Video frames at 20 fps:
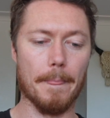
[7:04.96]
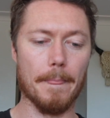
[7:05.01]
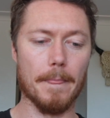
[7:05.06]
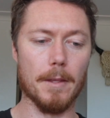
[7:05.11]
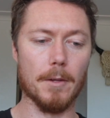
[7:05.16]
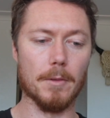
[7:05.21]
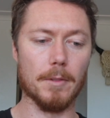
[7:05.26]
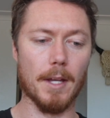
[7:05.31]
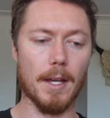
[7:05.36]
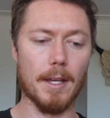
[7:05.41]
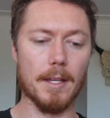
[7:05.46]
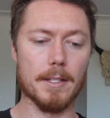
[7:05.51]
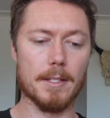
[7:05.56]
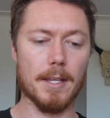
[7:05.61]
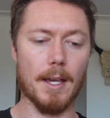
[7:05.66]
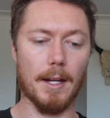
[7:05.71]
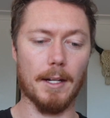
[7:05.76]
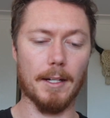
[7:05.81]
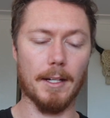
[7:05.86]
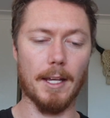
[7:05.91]
you'll get your
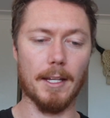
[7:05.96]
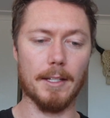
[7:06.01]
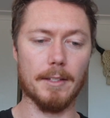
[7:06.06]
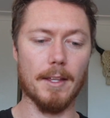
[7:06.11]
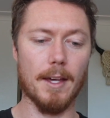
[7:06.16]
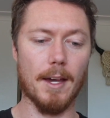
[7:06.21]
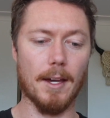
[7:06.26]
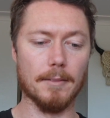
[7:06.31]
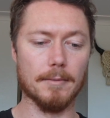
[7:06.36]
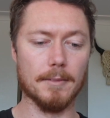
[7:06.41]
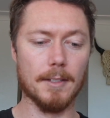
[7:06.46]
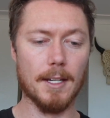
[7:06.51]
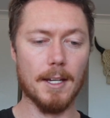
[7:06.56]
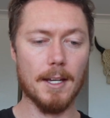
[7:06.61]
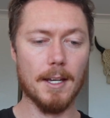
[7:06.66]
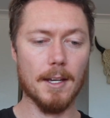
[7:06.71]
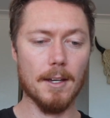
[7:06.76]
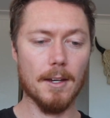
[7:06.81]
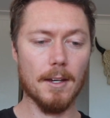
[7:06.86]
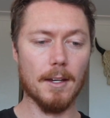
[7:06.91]
technique there.
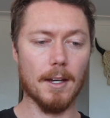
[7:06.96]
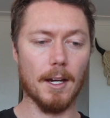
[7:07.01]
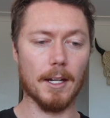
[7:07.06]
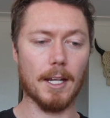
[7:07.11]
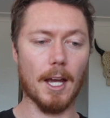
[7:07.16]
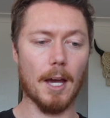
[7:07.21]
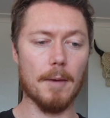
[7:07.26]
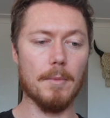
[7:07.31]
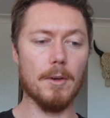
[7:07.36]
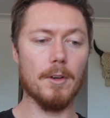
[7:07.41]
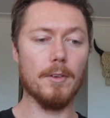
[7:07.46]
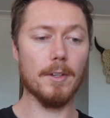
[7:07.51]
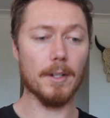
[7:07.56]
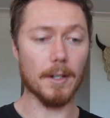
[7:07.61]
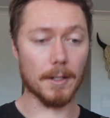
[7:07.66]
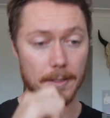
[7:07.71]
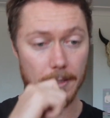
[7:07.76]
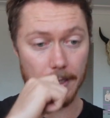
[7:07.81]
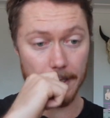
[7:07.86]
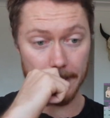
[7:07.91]
Okay, moving
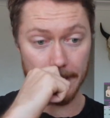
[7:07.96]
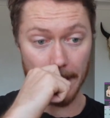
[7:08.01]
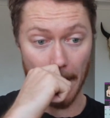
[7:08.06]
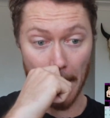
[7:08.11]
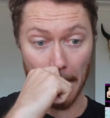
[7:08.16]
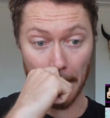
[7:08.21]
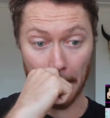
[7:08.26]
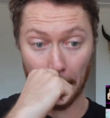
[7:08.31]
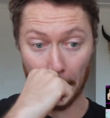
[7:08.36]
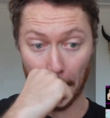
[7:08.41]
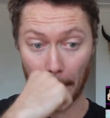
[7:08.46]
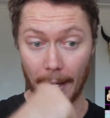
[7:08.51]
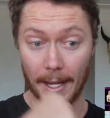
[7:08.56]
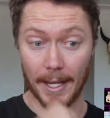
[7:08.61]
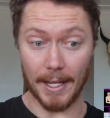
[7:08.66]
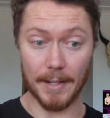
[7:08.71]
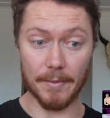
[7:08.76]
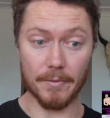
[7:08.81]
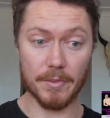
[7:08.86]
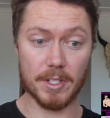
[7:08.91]
on to day
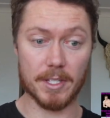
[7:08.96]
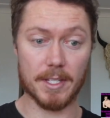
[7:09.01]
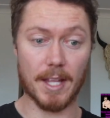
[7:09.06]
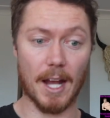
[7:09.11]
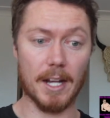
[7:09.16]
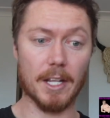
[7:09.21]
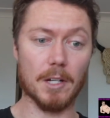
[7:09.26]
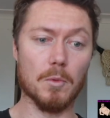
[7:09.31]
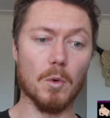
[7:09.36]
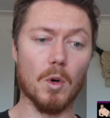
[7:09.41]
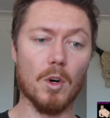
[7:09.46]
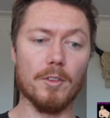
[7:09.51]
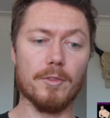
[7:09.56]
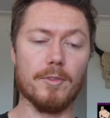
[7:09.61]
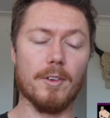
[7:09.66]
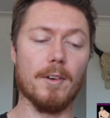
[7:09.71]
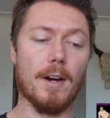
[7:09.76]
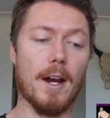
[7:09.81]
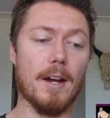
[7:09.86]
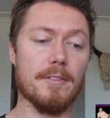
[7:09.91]
3, static wall
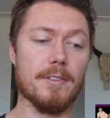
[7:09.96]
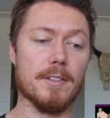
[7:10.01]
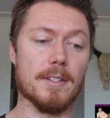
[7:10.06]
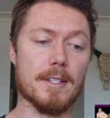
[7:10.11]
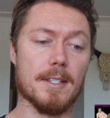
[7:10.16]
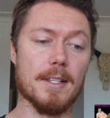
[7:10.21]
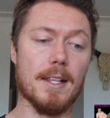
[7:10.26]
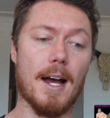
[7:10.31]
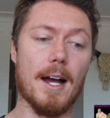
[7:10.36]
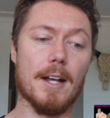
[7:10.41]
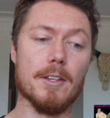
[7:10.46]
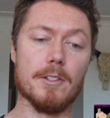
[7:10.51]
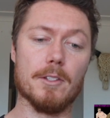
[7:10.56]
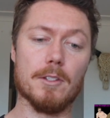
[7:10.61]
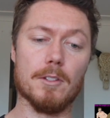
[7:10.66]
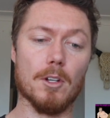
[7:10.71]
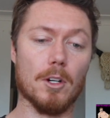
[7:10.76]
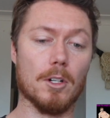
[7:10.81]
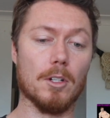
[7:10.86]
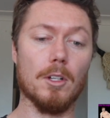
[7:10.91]
for reference
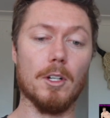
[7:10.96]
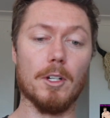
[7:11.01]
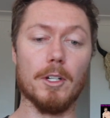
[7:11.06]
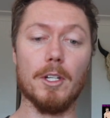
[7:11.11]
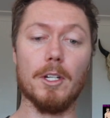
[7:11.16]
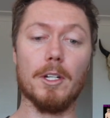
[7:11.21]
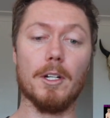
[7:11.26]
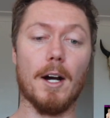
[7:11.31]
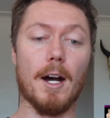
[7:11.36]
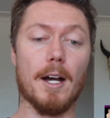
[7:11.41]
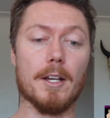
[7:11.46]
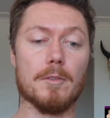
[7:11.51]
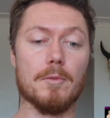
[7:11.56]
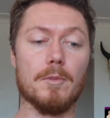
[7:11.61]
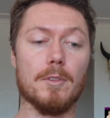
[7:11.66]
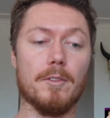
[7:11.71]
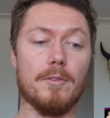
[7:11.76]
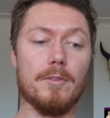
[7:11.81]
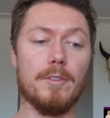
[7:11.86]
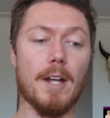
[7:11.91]
lunge. Not a lot of you guys
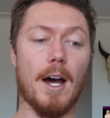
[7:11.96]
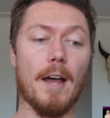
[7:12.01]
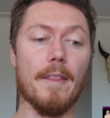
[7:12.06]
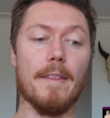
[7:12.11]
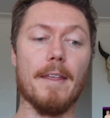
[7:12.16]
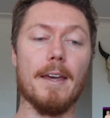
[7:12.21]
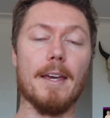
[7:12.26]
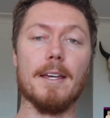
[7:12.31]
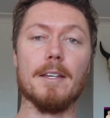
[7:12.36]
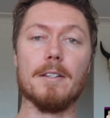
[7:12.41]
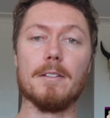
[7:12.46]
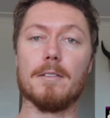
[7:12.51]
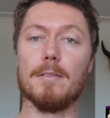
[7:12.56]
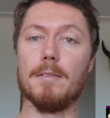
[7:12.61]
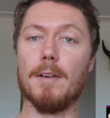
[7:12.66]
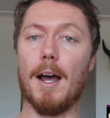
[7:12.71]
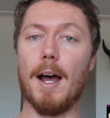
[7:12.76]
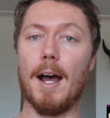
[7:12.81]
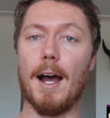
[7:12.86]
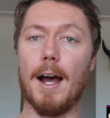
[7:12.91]
would have done
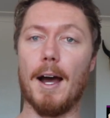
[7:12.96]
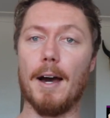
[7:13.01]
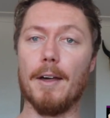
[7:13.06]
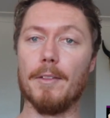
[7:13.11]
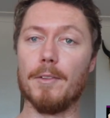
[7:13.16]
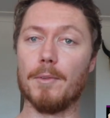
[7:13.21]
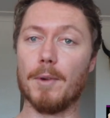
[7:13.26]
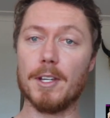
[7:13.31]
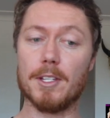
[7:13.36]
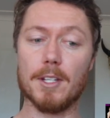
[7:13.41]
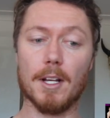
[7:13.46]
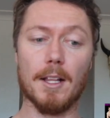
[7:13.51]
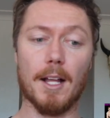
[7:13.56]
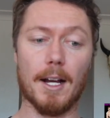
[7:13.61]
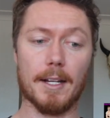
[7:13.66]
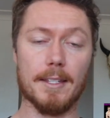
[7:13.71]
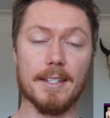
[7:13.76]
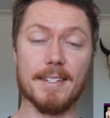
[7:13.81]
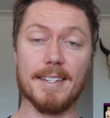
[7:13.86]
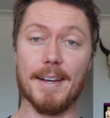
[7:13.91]
these. The reason I
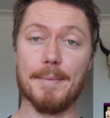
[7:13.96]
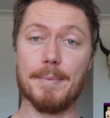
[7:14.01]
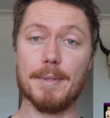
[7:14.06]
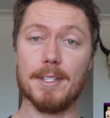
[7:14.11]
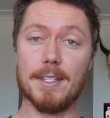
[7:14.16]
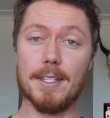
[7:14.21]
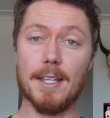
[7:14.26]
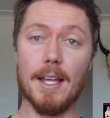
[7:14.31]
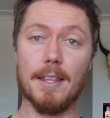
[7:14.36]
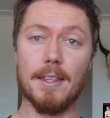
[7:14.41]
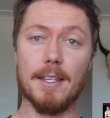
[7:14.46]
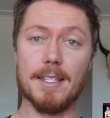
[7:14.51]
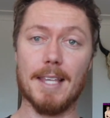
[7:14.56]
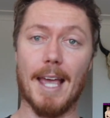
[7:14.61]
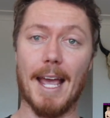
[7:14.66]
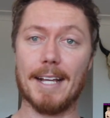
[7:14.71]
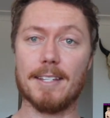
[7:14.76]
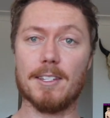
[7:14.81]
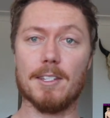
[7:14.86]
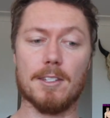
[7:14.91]
like this
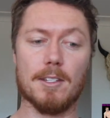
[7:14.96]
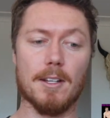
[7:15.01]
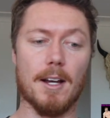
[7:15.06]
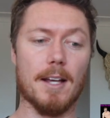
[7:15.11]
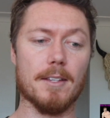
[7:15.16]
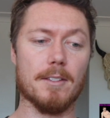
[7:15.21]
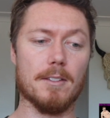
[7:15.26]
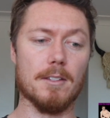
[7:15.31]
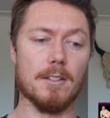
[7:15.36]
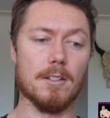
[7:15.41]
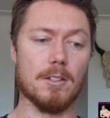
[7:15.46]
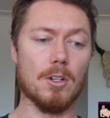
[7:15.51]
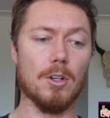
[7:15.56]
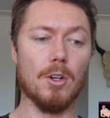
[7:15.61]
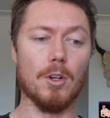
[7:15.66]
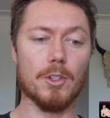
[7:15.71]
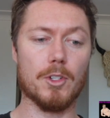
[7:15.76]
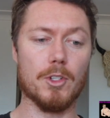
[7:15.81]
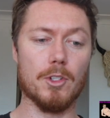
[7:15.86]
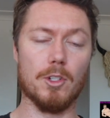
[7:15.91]
exercise is it
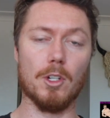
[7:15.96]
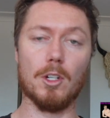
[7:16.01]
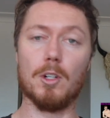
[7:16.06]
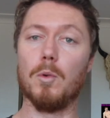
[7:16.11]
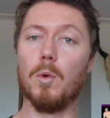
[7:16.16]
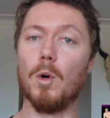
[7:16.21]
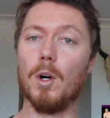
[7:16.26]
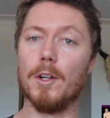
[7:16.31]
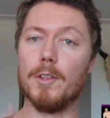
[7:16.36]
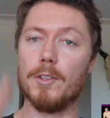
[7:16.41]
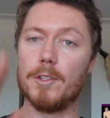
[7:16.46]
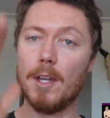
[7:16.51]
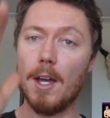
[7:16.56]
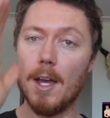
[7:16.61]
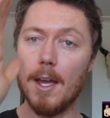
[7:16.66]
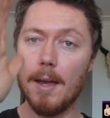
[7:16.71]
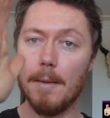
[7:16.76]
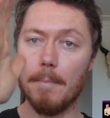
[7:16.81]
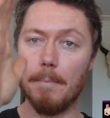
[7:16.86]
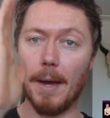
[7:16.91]
torches your quads.
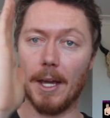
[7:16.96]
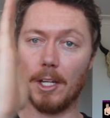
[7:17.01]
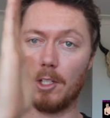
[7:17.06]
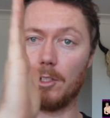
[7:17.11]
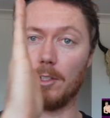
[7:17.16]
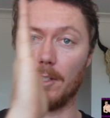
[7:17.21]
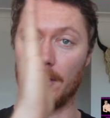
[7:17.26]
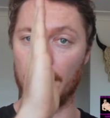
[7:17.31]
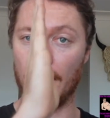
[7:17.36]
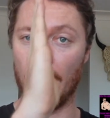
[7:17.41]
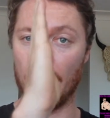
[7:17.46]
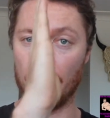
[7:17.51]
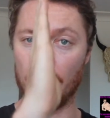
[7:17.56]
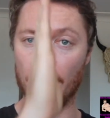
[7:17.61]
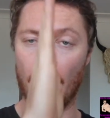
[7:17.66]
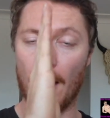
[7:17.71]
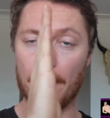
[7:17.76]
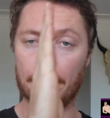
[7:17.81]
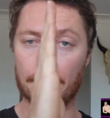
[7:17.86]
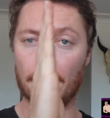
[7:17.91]
Make sure, again,
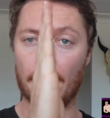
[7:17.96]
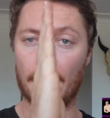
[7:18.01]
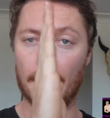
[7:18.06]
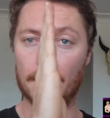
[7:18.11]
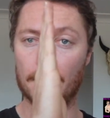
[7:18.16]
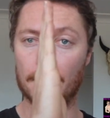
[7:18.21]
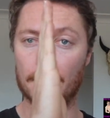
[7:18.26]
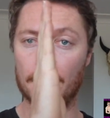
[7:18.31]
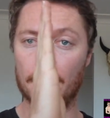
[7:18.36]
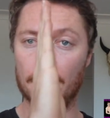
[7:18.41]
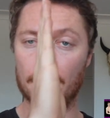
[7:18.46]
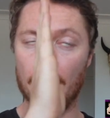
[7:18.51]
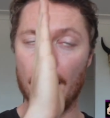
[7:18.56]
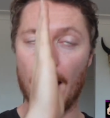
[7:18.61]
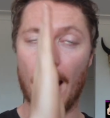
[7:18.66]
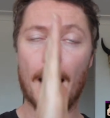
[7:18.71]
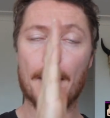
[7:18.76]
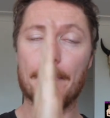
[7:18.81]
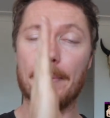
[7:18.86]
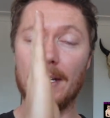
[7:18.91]
you
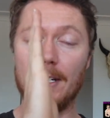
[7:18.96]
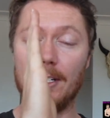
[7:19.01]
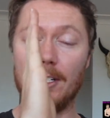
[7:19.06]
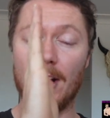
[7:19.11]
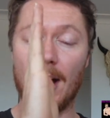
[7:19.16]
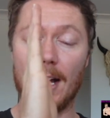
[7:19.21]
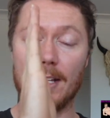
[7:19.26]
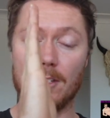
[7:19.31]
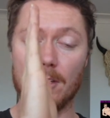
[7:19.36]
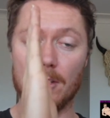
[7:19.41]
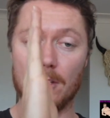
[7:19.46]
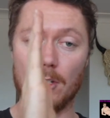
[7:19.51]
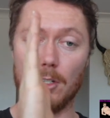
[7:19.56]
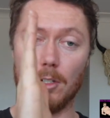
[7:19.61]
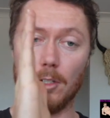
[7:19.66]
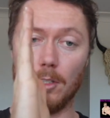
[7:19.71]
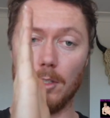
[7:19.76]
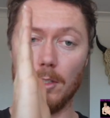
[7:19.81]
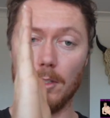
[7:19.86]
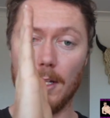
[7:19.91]
up nice and
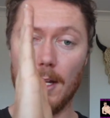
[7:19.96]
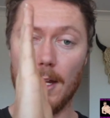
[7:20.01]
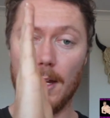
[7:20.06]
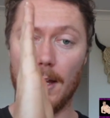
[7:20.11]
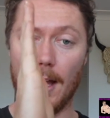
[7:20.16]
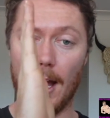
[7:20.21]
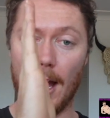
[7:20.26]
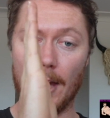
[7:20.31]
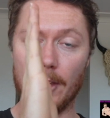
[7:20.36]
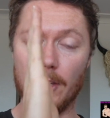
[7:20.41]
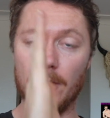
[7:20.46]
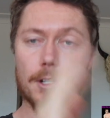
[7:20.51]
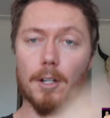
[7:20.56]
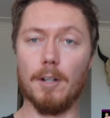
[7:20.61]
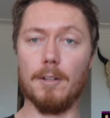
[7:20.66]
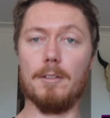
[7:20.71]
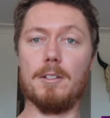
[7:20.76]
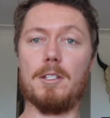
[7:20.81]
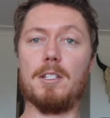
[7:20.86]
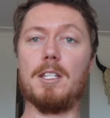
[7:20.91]
tall. You're
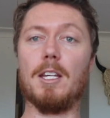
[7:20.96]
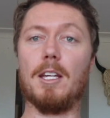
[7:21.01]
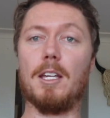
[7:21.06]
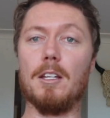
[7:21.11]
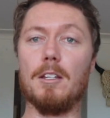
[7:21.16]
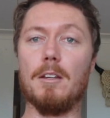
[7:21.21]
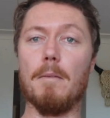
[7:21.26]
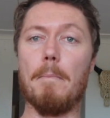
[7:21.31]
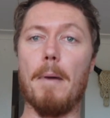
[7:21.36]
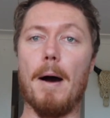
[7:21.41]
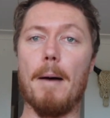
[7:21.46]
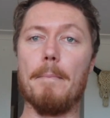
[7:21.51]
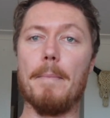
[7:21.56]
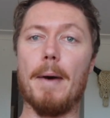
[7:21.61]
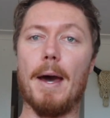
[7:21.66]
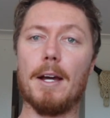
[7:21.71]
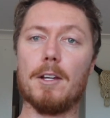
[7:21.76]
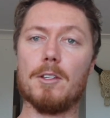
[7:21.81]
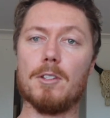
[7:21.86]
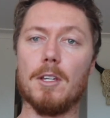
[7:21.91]
not sticking your bum
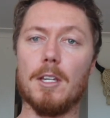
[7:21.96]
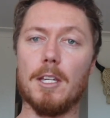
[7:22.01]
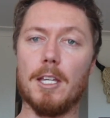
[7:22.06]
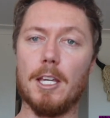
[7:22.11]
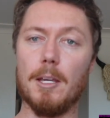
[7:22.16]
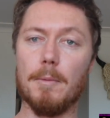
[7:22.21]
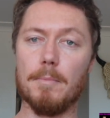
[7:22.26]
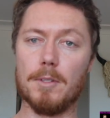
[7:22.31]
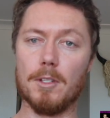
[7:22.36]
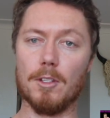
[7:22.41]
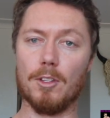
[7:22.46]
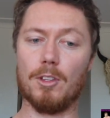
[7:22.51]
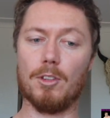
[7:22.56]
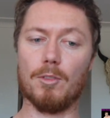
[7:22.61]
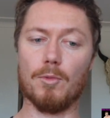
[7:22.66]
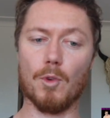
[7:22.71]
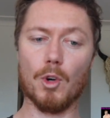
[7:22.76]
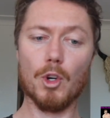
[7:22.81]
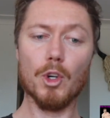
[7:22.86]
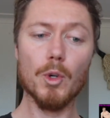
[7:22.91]
back, so your hips are
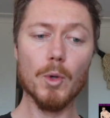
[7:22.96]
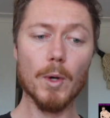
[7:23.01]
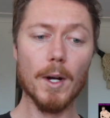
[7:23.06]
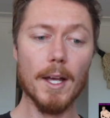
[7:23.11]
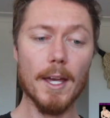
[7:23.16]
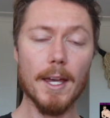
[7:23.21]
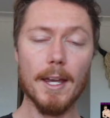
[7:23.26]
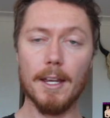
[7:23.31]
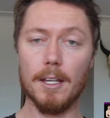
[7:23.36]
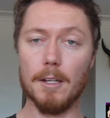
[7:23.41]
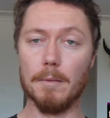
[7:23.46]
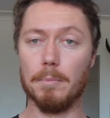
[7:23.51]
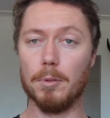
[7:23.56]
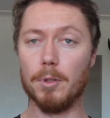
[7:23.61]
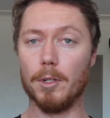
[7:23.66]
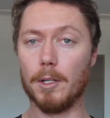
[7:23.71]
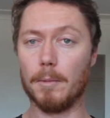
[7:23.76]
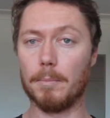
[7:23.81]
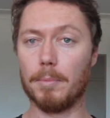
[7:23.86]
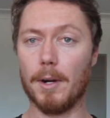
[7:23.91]
through. You're
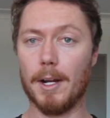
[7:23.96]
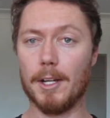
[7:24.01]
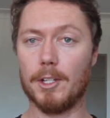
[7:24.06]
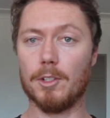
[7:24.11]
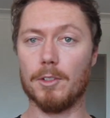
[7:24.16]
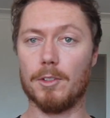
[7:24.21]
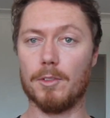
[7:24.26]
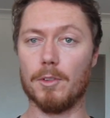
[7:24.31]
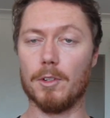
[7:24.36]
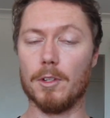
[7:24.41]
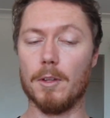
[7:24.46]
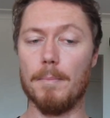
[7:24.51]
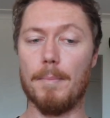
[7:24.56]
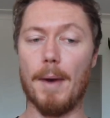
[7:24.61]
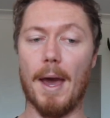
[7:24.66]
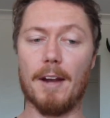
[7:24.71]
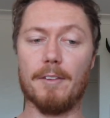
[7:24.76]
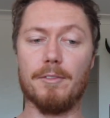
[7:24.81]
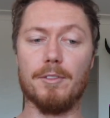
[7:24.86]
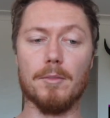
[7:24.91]
putting pressure through the
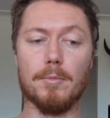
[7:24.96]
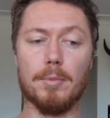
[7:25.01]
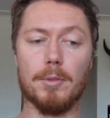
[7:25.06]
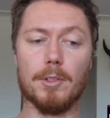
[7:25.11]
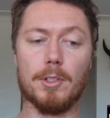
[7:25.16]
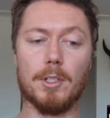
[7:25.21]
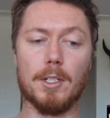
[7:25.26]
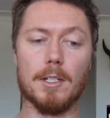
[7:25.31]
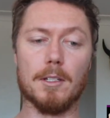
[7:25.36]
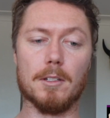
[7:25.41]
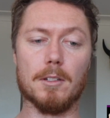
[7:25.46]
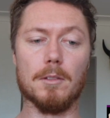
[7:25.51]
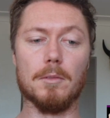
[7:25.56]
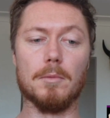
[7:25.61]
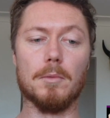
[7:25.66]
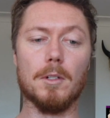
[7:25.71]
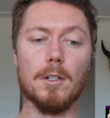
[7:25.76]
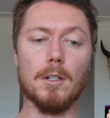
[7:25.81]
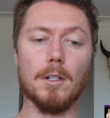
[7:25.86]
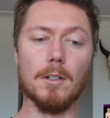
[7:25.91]
back foot, pushing into the
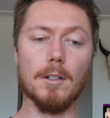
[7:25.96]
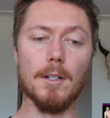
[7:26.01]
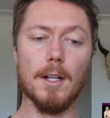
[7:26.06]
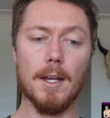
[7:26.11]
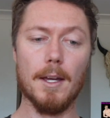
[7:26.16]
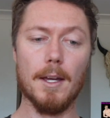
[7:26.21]
wall.